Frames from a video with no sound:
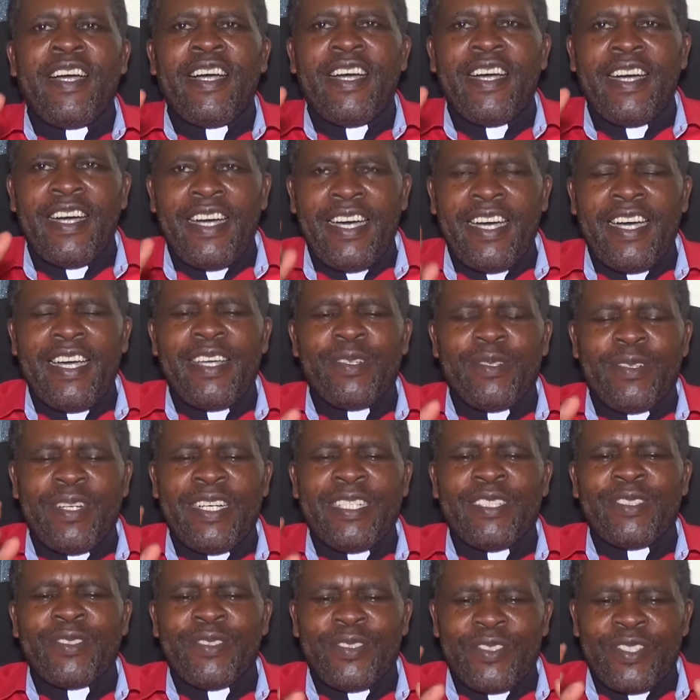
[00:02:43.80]
I
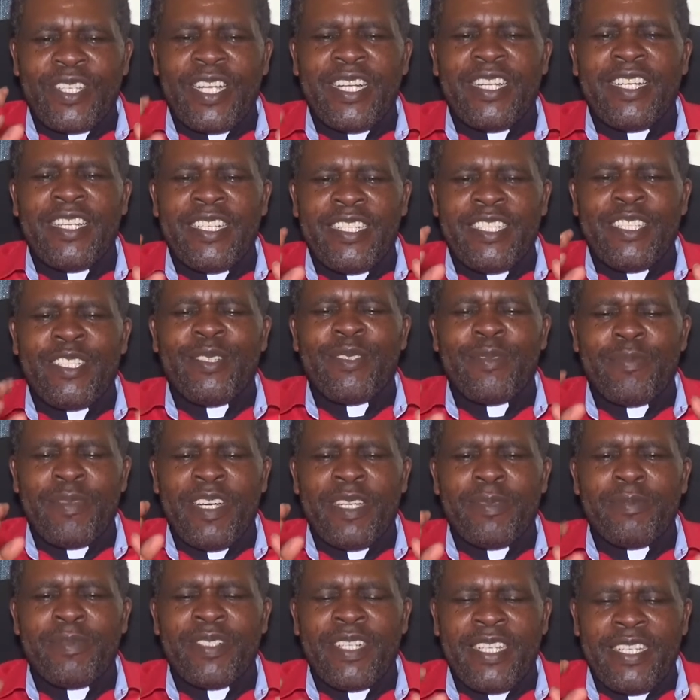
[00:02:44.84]
want to challenge you,
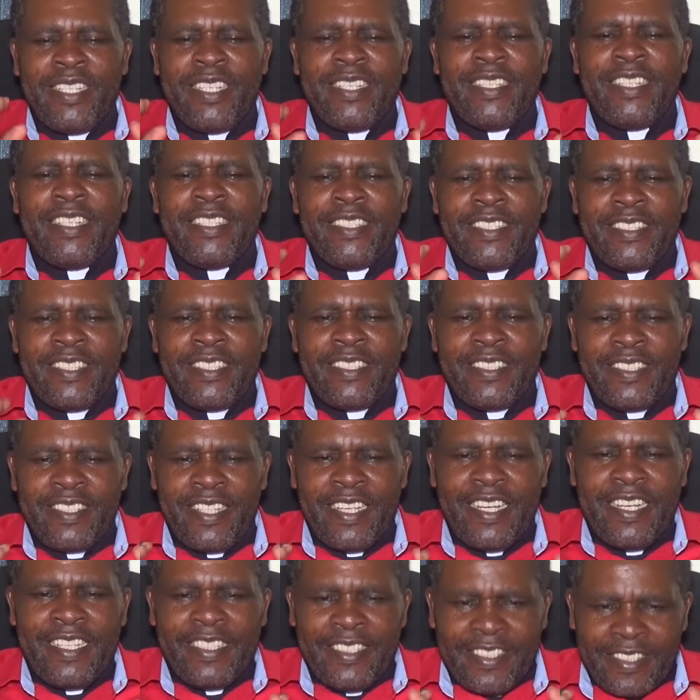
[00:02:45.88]
my brothers and
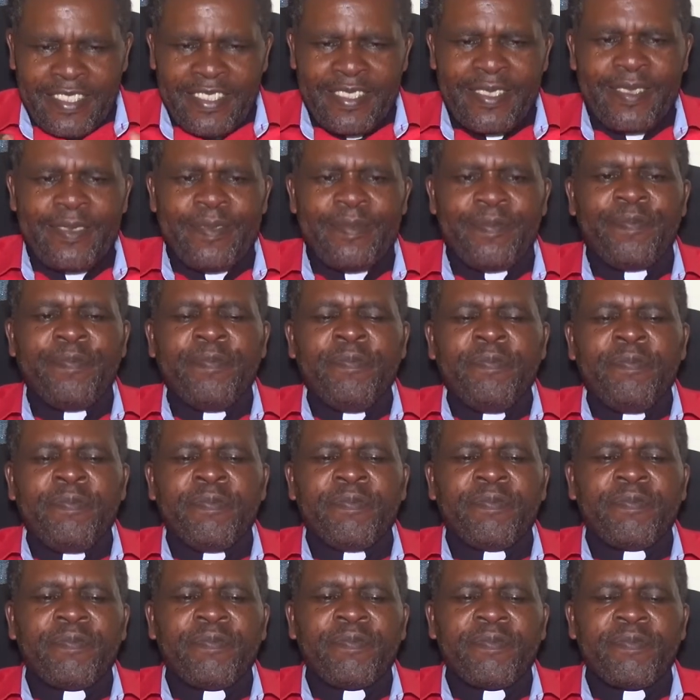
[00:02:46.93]
sisters.
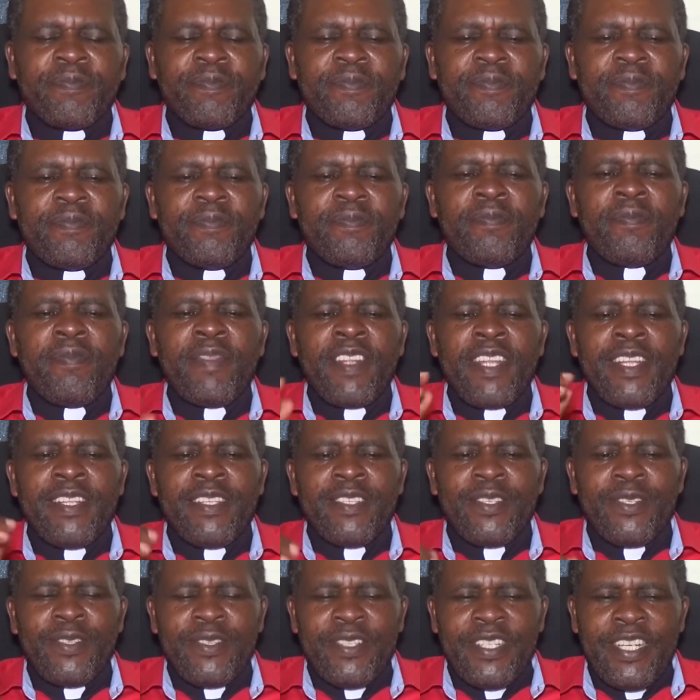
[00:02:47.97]

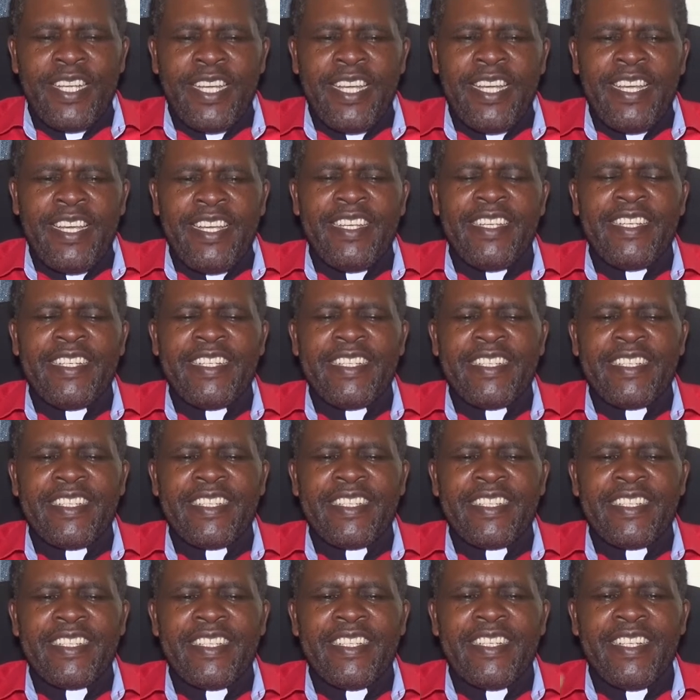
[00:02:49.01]
Today,
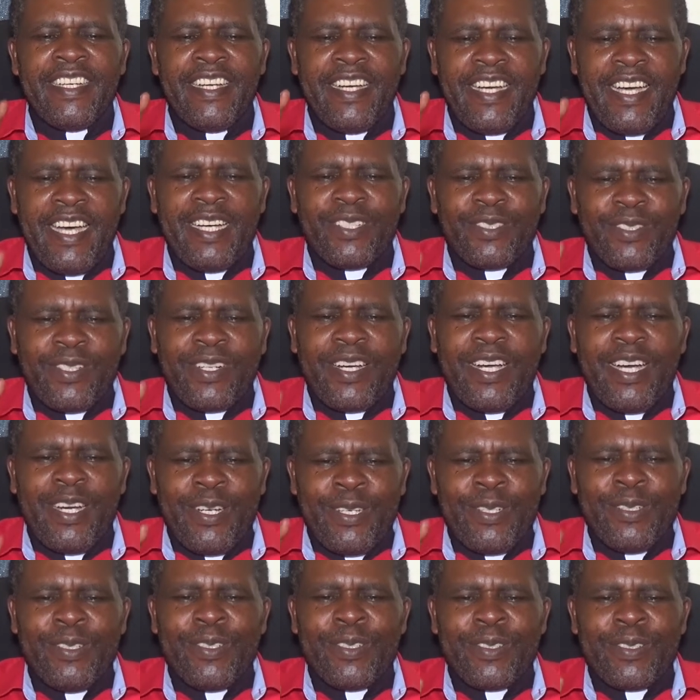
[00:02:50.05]

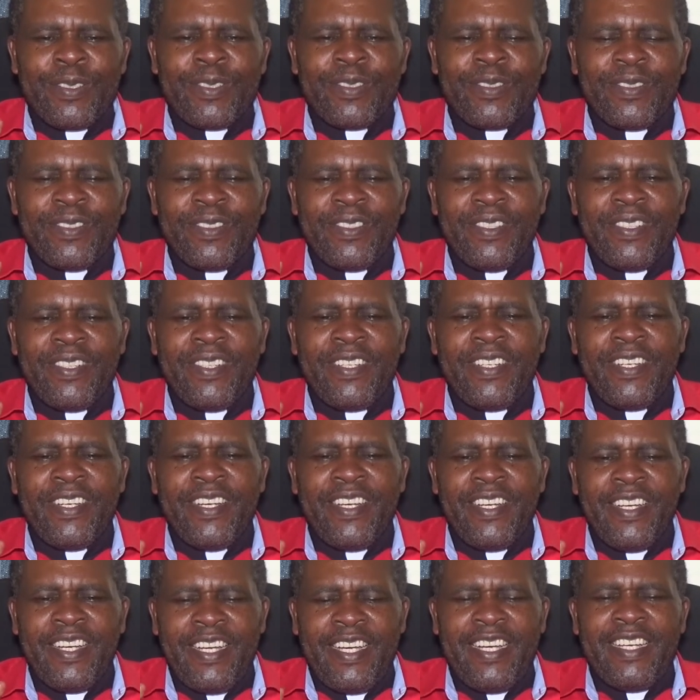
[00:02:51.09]
alcohol
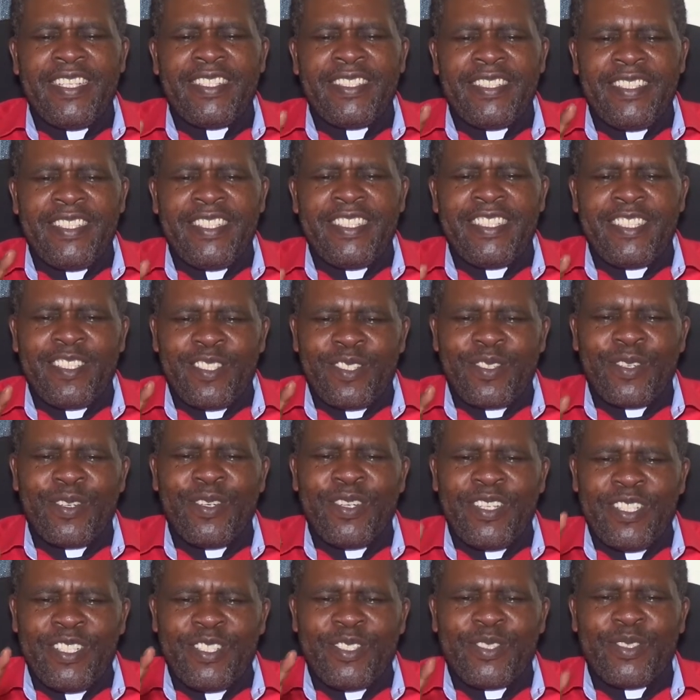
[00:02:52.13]
has
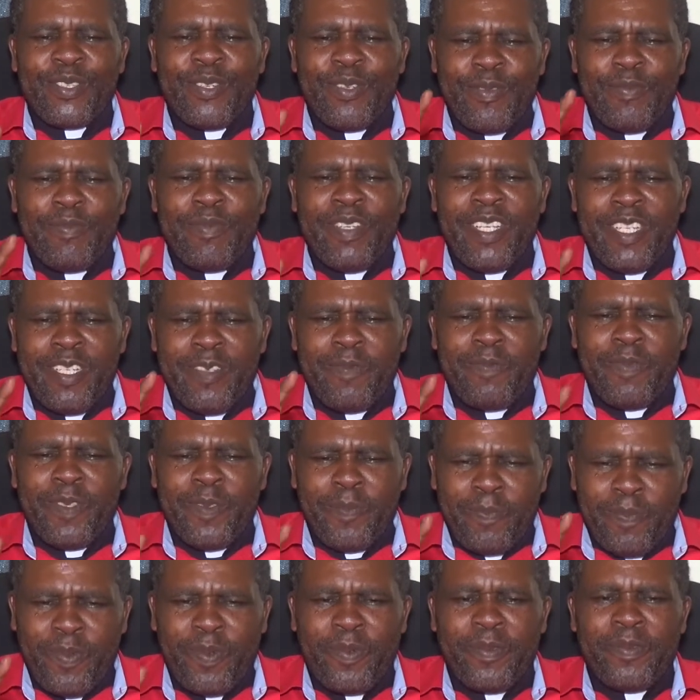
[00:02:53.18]
destroyed so many
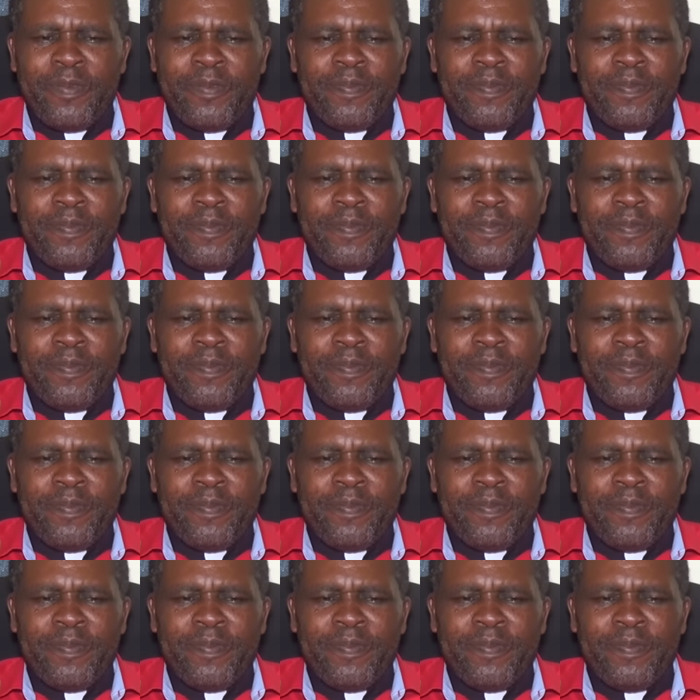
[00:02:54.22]
people.